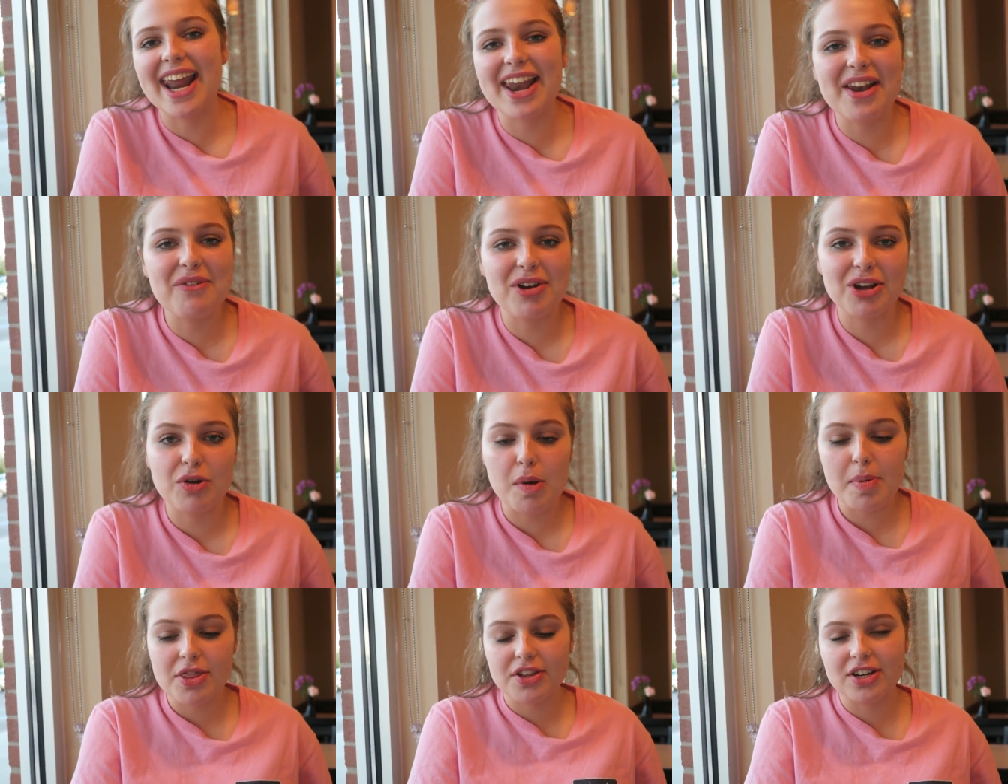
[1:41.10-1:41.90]
and I didn't want
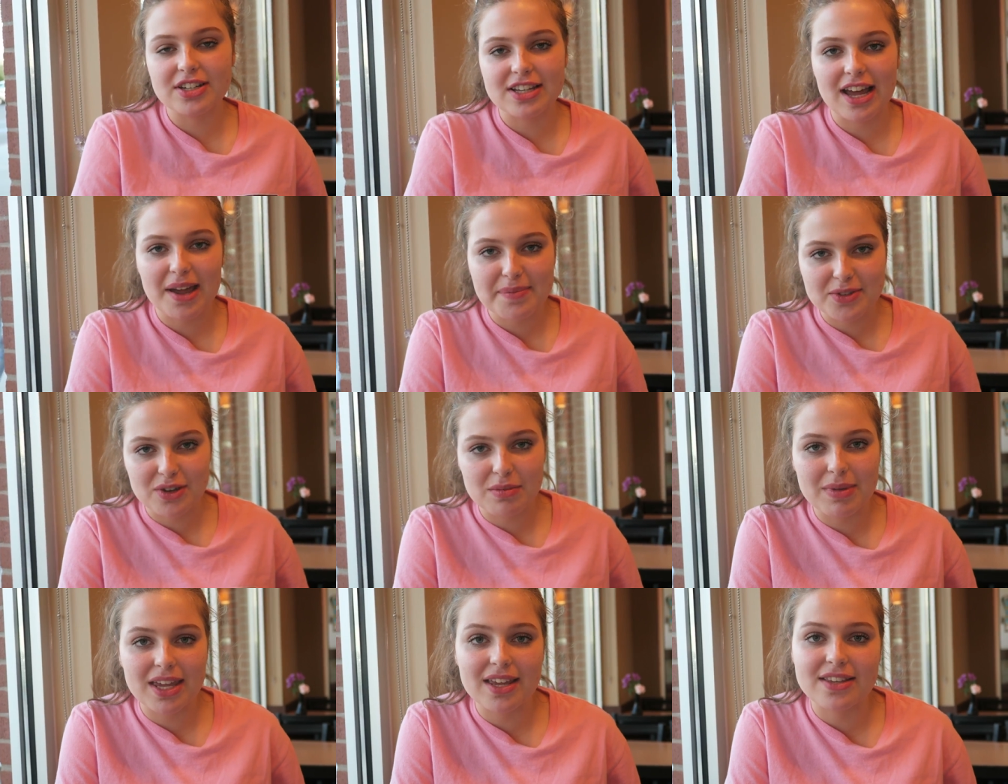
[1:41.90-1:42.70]
to go up a third time,
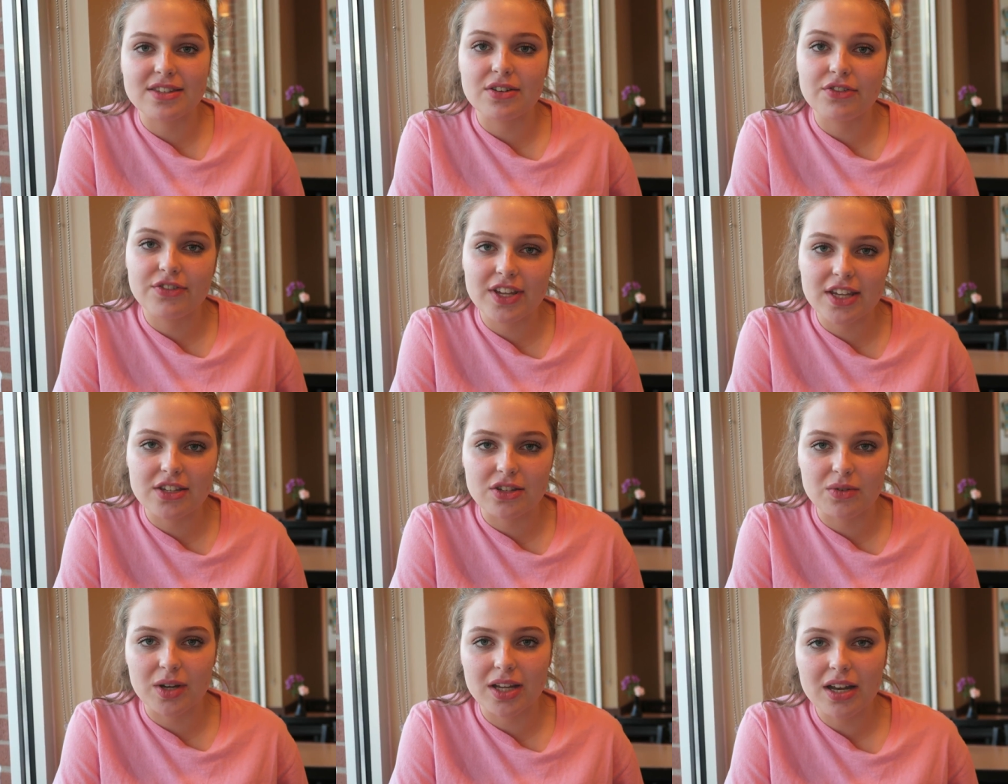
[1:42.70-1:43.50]
so I'm making
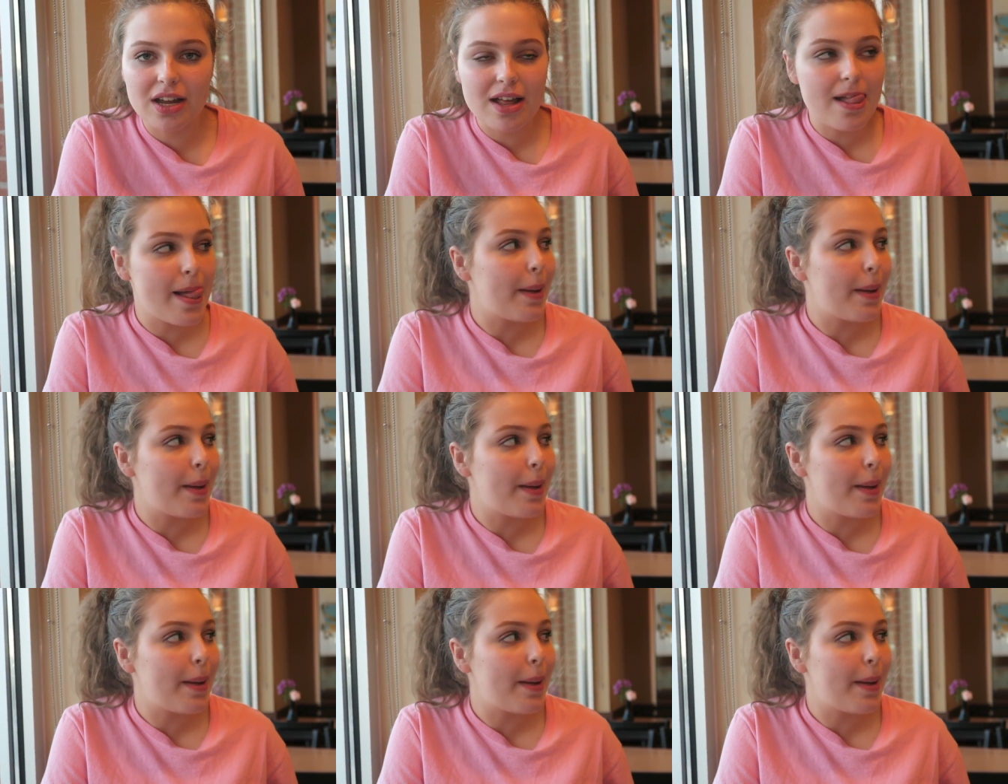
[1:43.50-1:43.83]
Sophia do it.